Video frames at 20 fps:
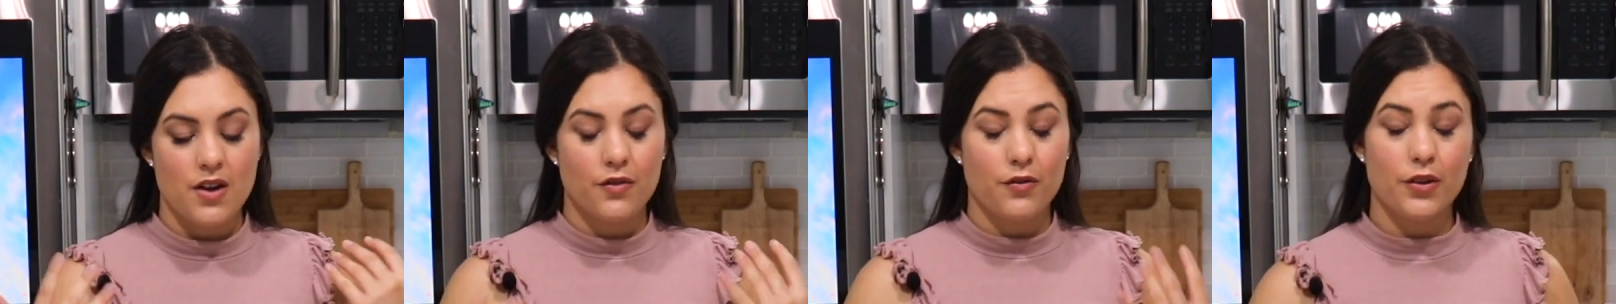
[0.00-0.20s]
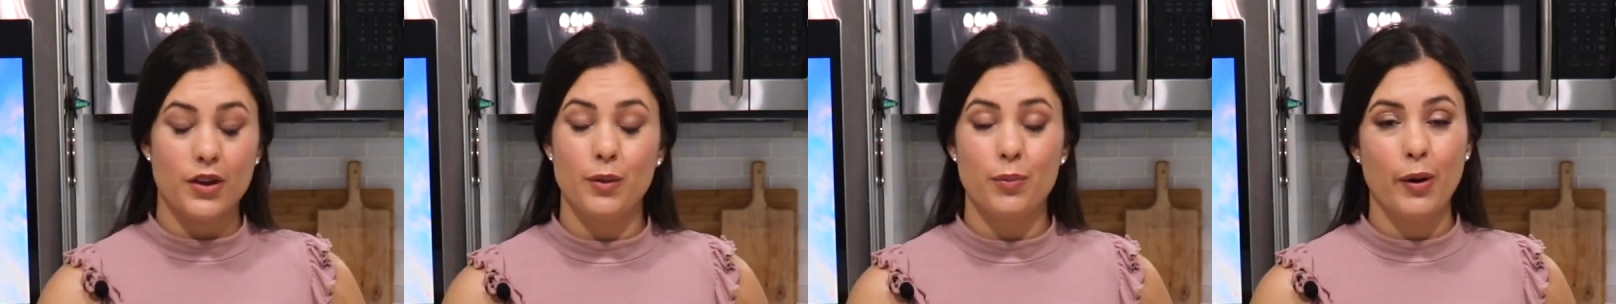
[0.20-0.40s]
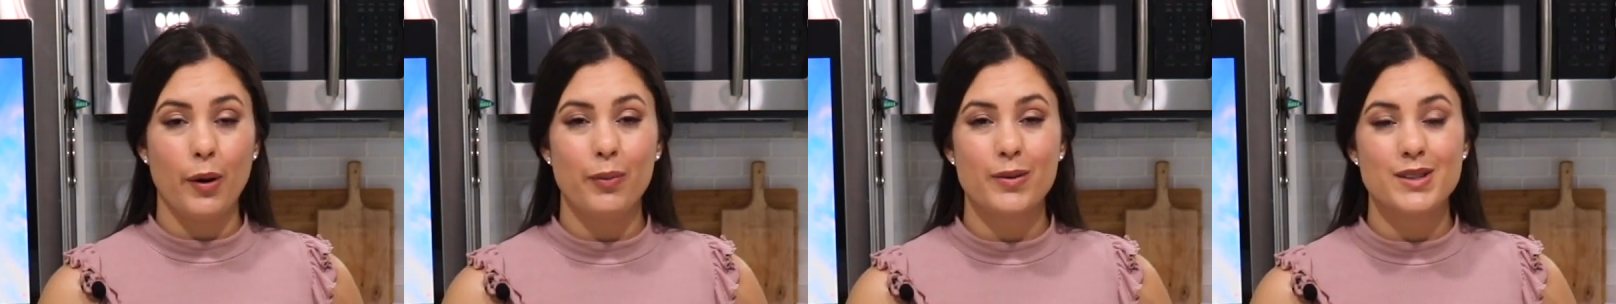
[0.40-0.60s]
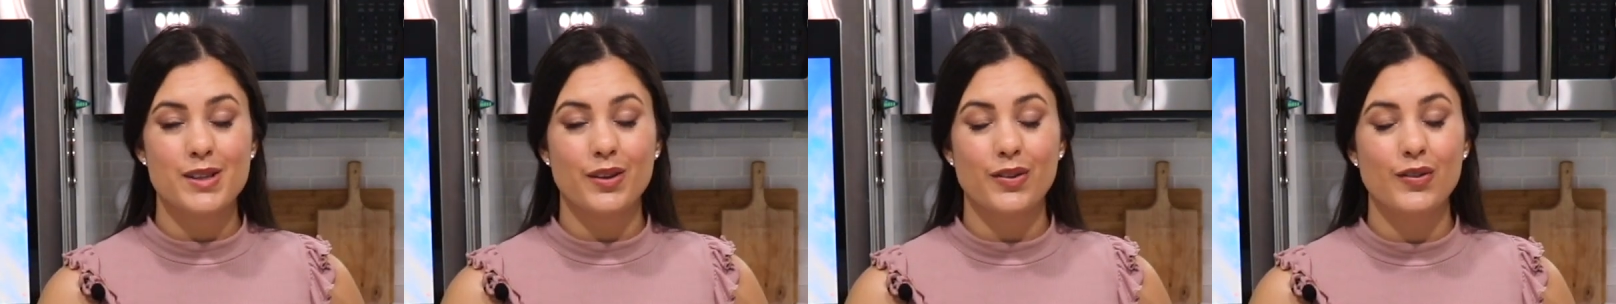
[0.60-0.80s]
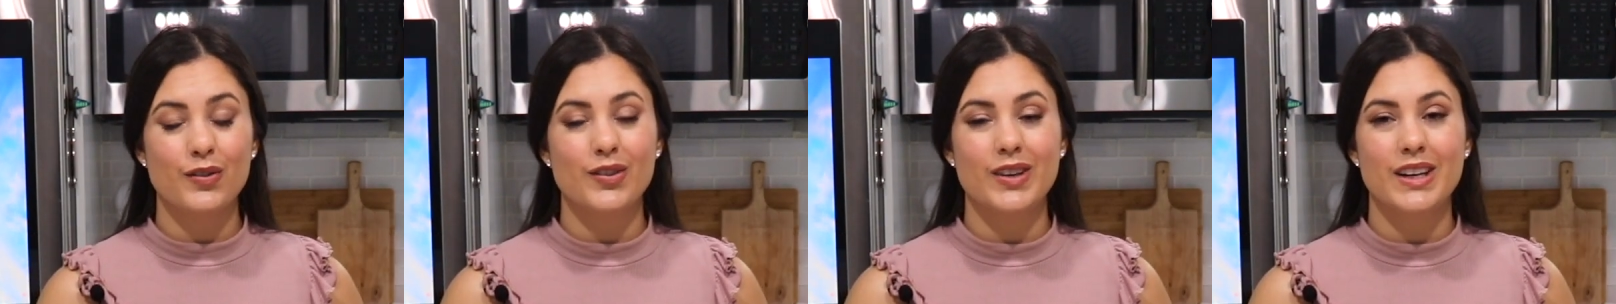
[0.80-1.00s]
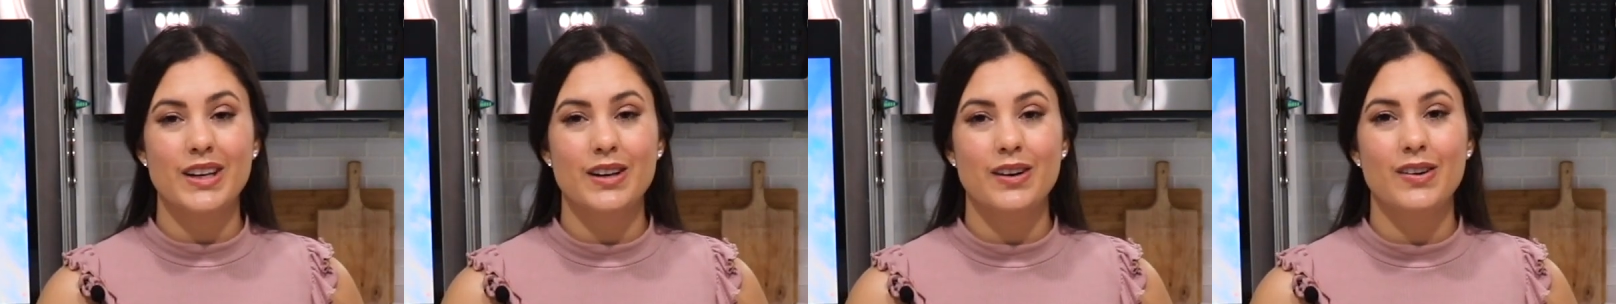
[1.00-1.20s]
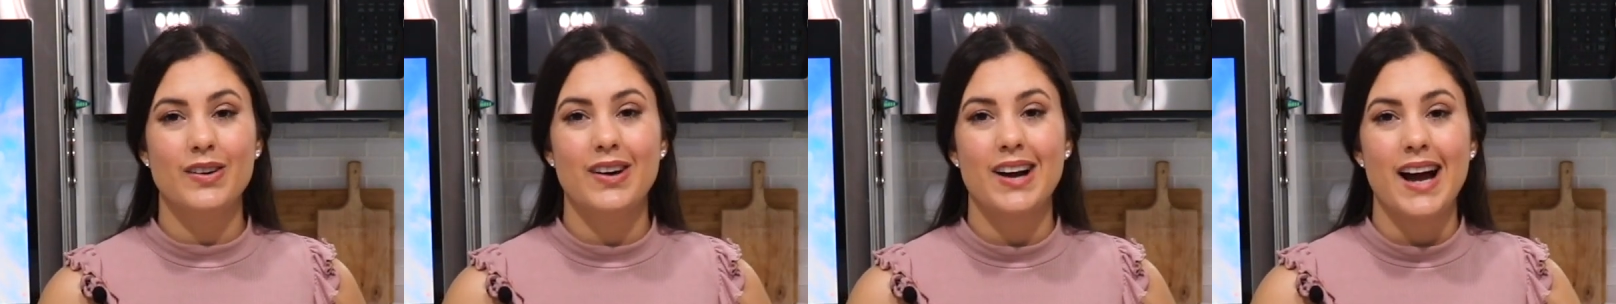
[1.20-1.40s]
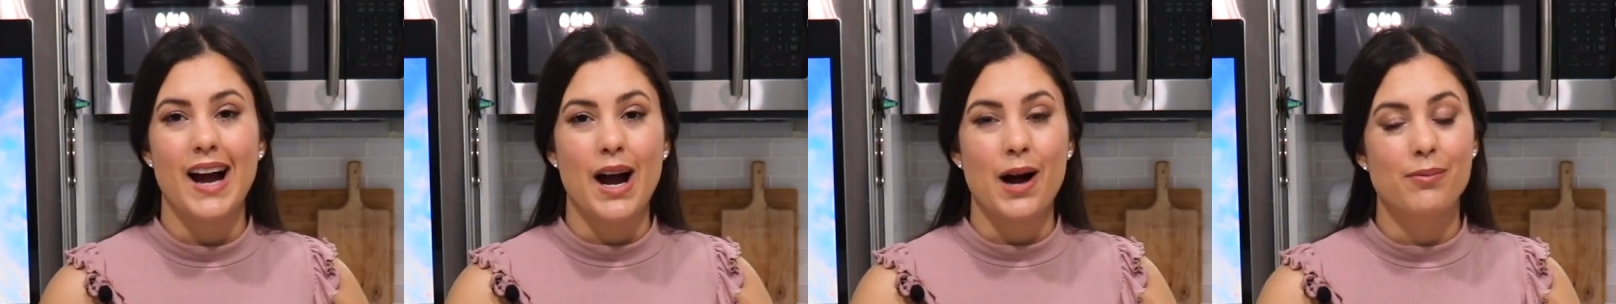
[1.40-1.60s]
For the purpose of the
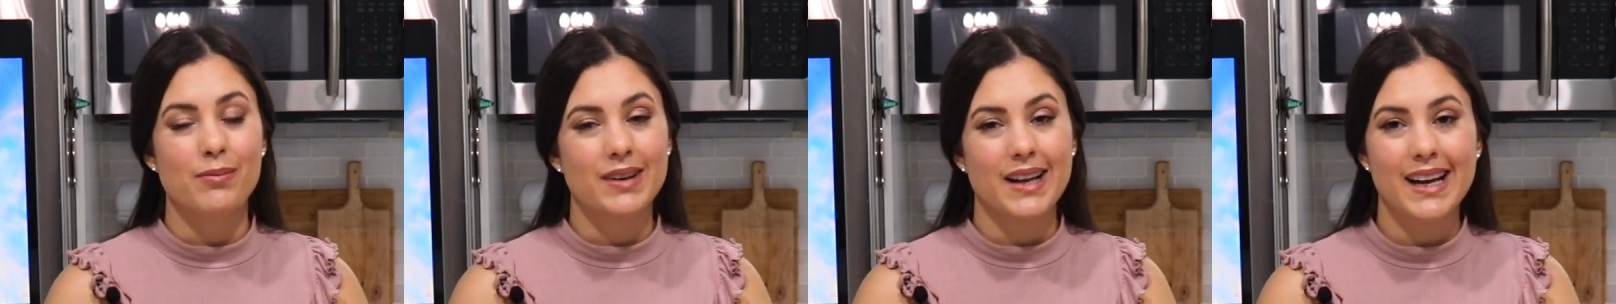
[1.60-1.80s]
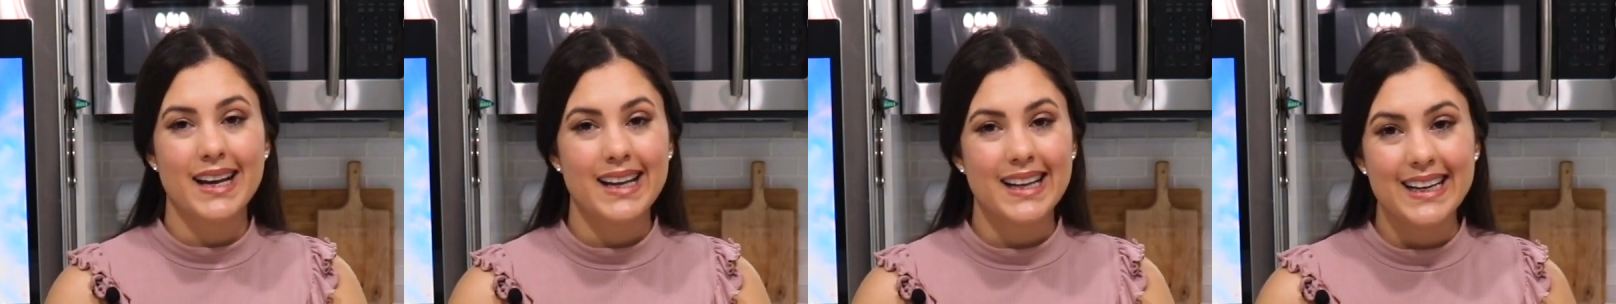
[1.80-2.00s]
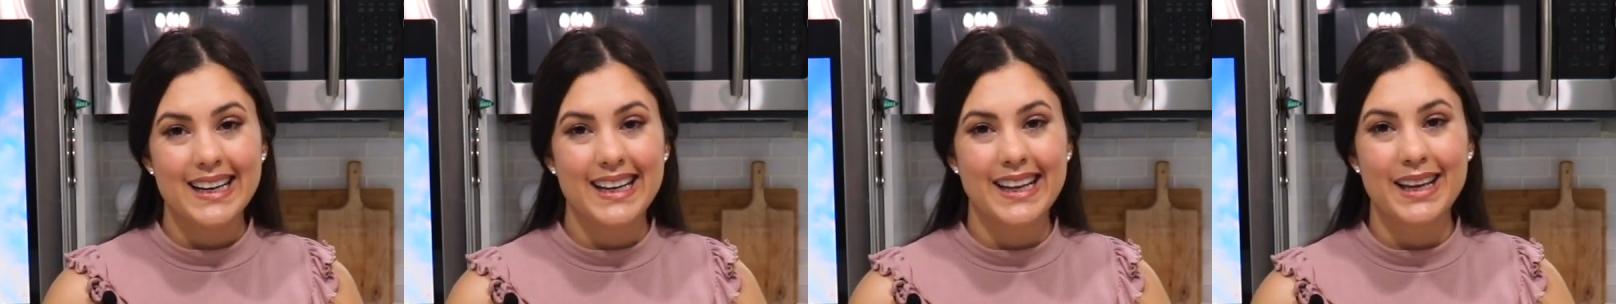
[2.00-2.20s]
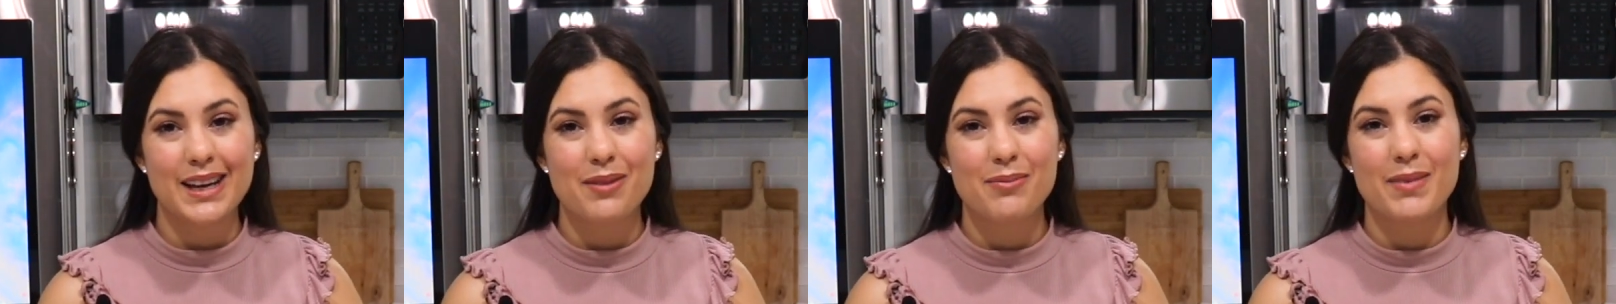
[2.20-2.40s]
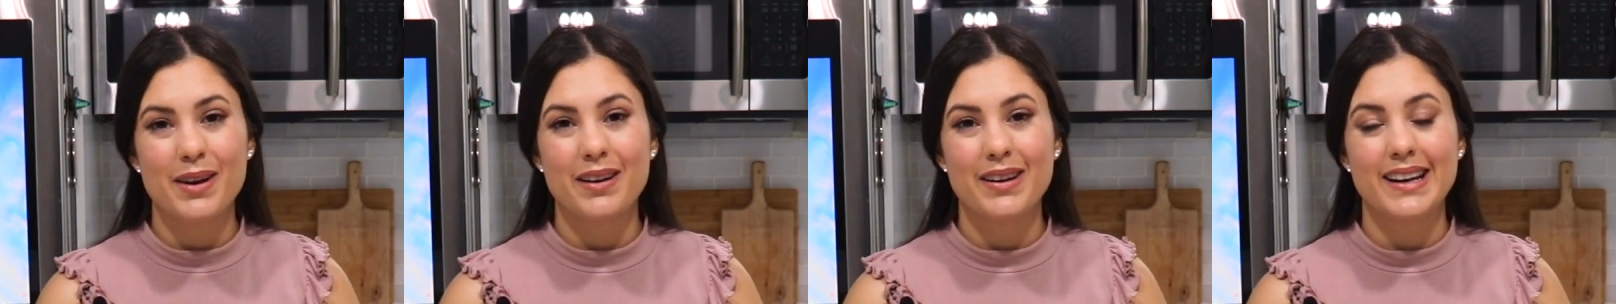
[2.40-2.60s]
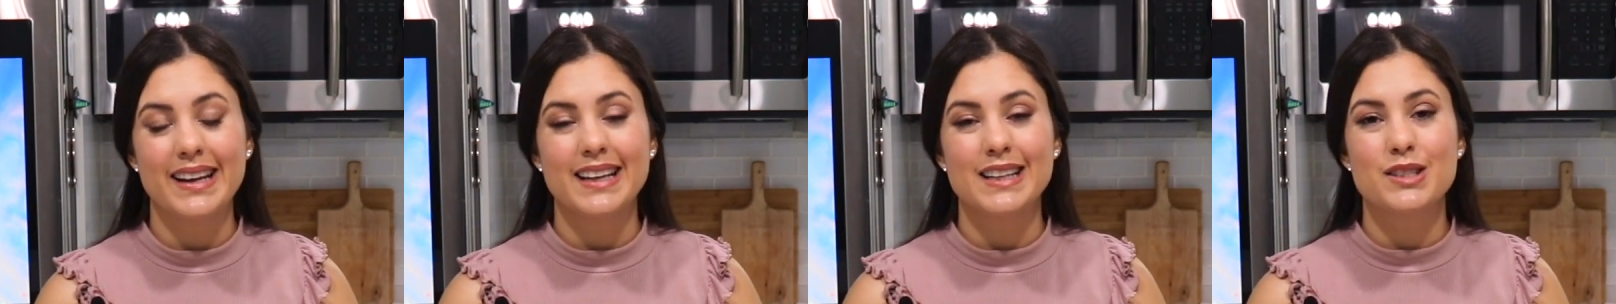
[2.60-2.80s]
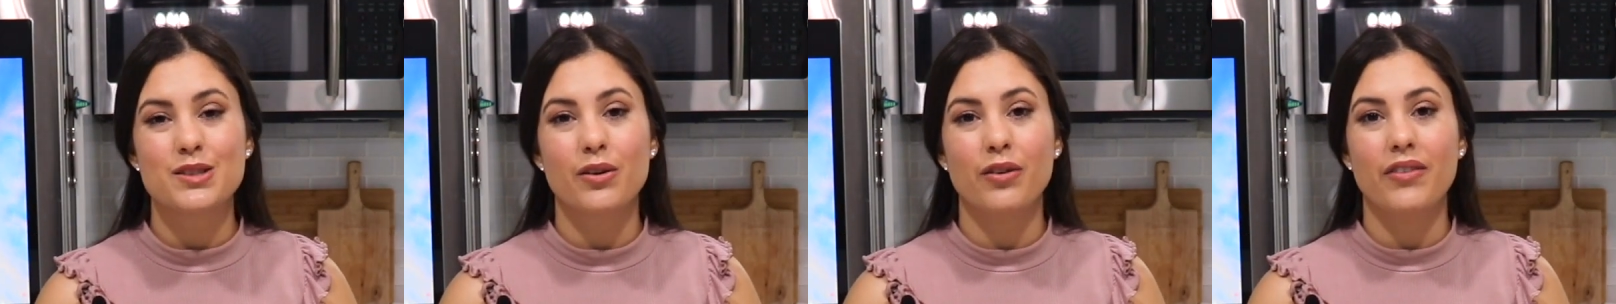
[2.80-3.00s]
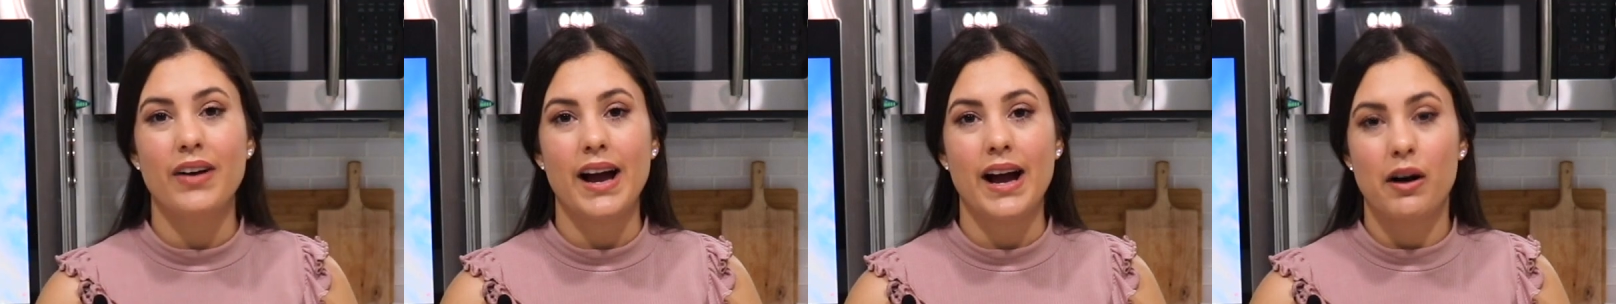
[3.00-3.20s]
video, I'm not gonna let it marinate
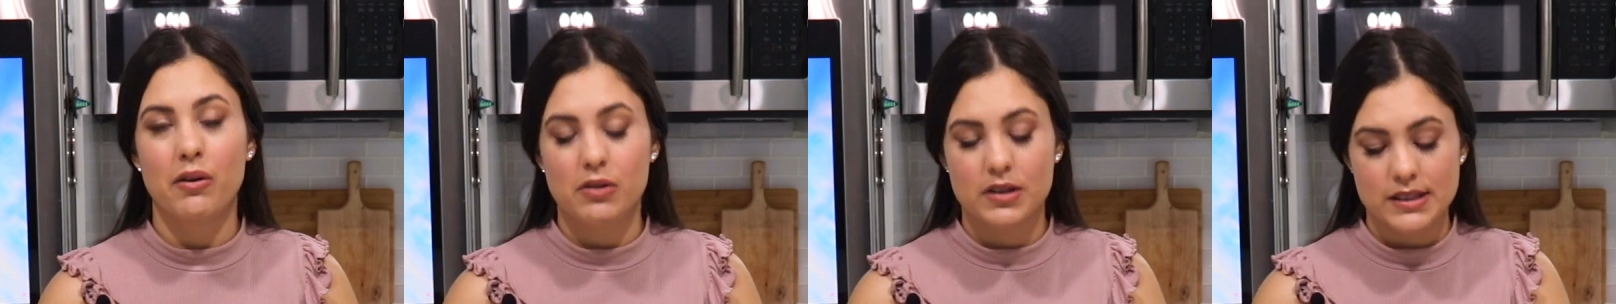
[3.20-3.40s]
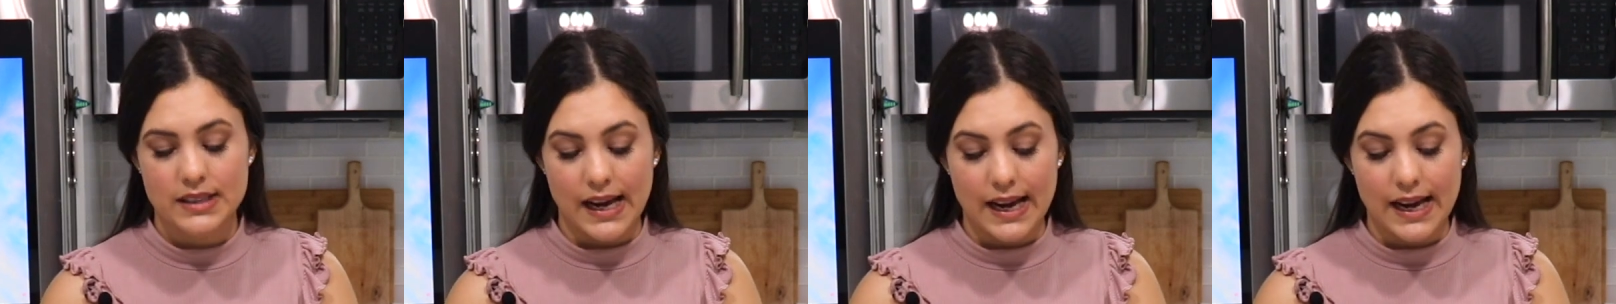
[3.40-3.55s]
12 hours.